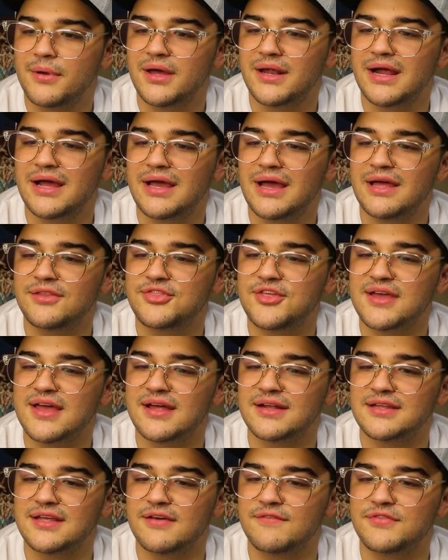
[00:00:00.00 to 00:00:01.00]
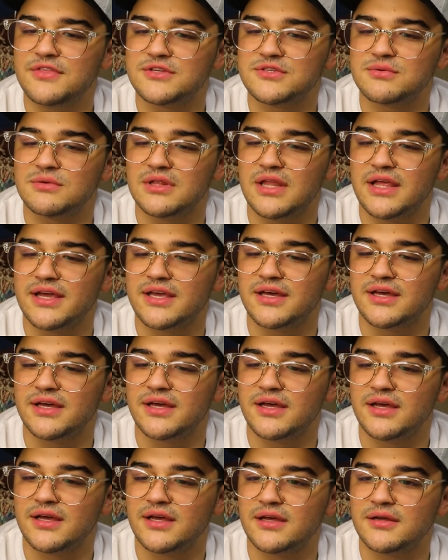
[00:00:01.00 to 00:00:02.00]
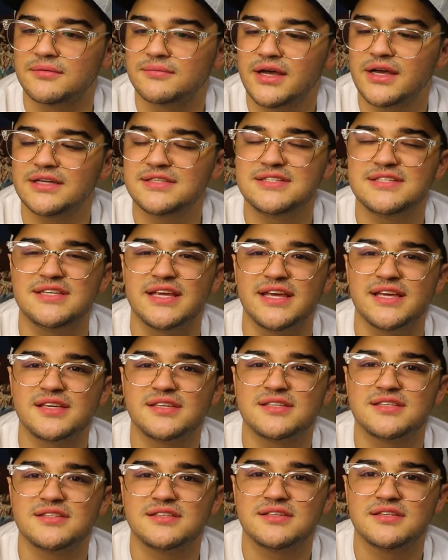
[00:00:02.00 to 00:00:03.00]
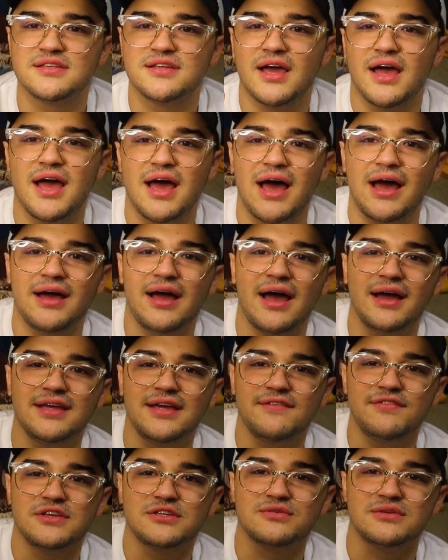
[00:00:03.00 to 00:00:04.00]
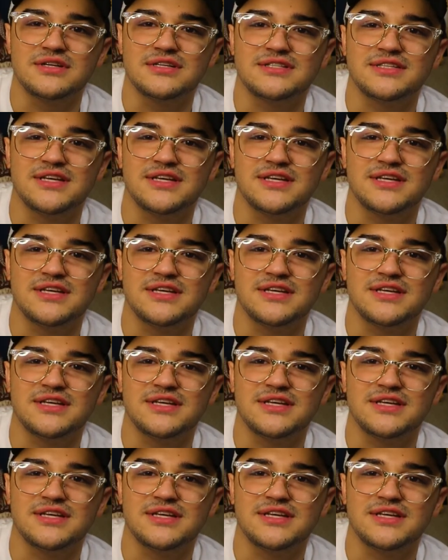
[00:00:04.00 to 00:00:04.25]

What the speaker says: But I think I'd give this one like a 6. I'd give this one a